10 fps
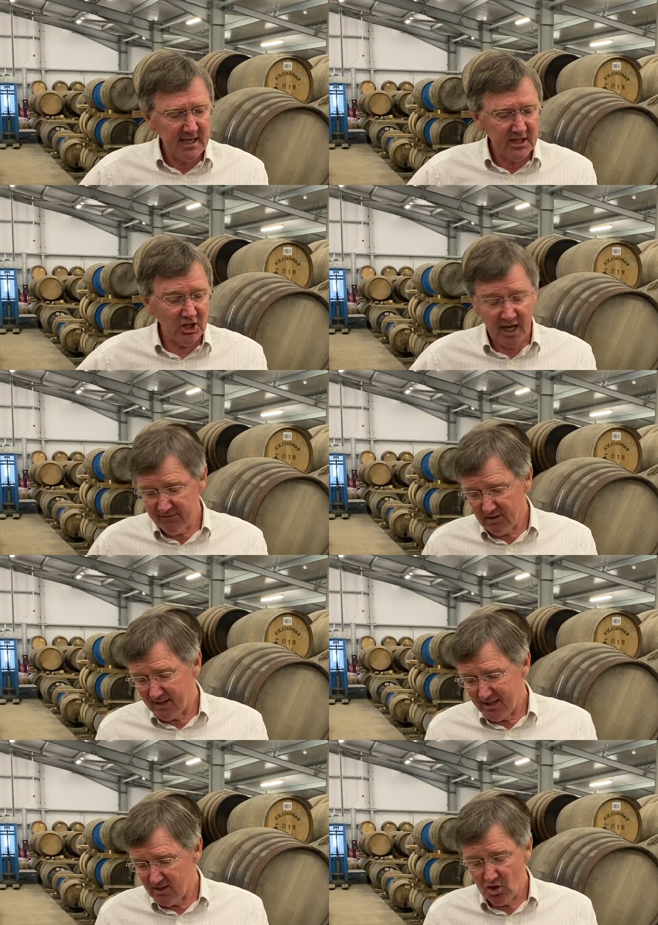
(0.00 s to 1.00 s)
even
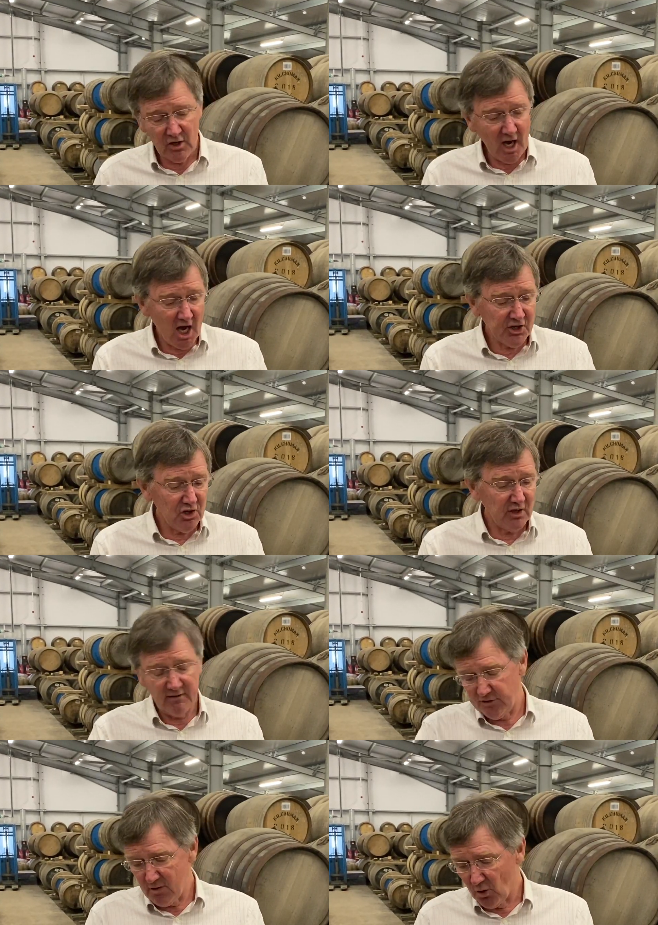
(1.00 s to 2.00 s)
you could argue that a
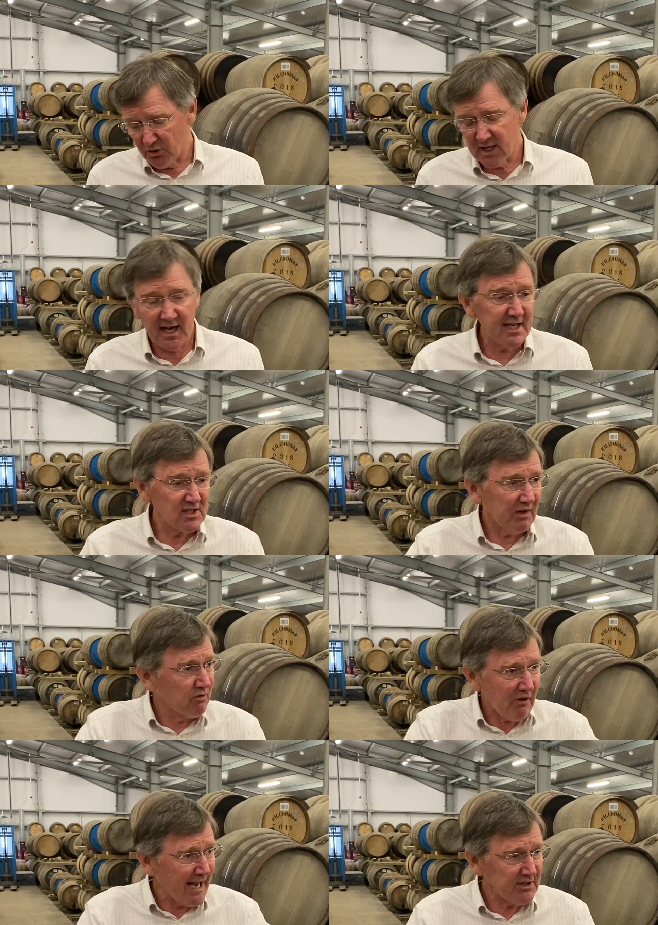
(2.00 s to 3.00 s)
few more years it
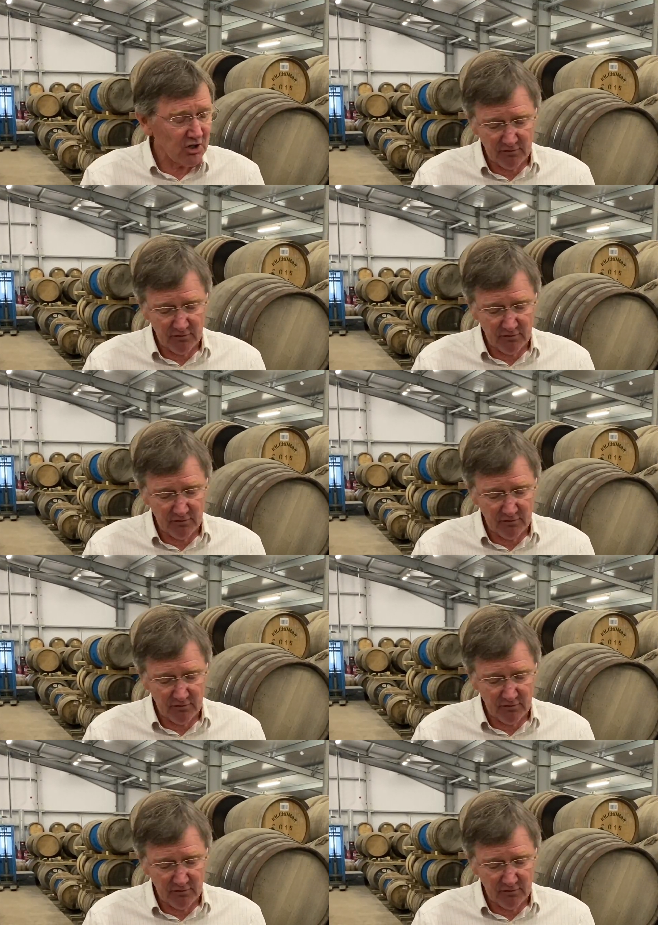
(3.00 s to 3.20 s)
would round it